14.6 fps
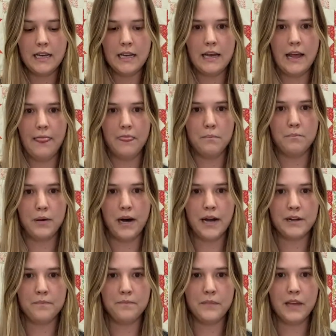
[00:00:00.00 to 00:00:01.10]
and the
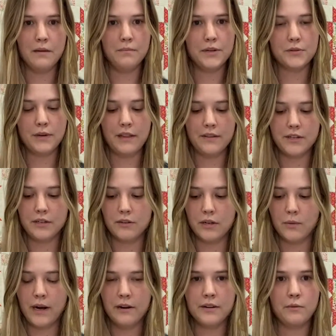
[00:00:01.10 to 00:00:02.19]
bottom in between the 2
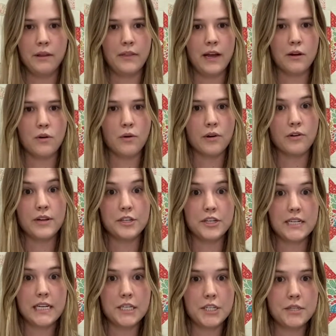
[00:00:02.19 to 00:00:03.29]
squares with that 1/4 inch
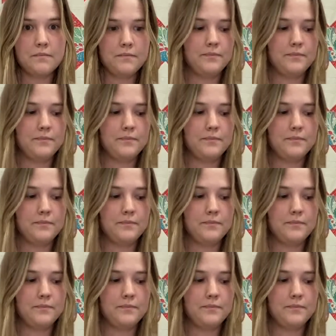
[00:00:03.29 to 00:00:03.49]
stitch.